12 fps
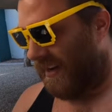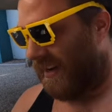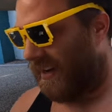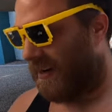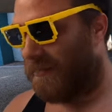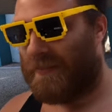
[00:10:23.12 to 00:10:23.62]

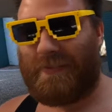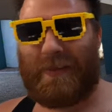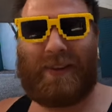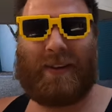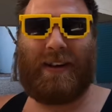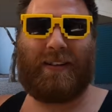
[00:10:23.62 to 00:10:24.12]
Uh,
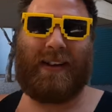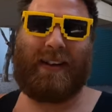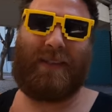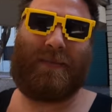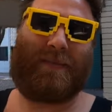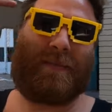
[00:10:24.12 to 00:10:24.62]
but they're here
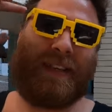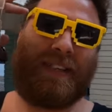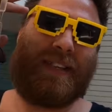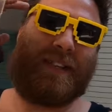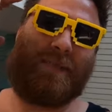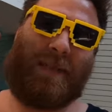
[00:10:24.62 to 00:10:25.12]
now. They're my
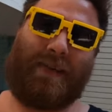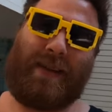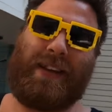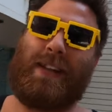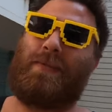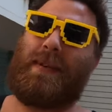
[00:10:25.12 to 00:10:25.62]
see-through pair,
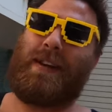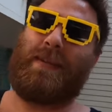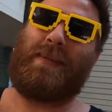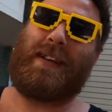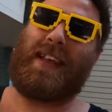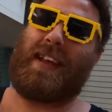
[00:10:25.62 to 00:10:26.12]
my yellow pair,
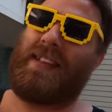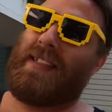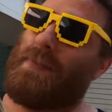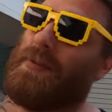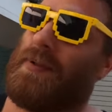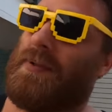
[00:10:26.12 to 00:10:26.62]
and my like
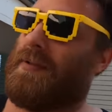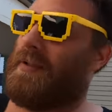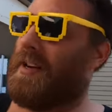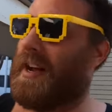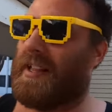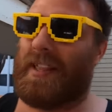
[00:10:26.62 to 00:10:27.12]
leopard,
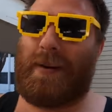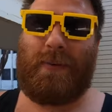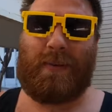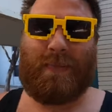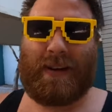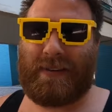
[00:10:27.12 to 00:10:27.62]
kind of
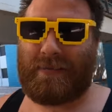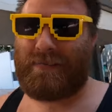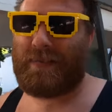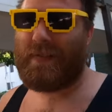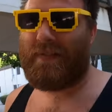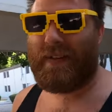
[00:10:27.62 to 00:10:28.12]
leopard pair.
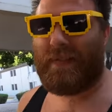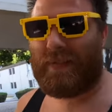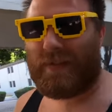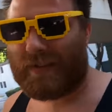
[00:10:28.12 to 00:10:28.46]
They're my favorite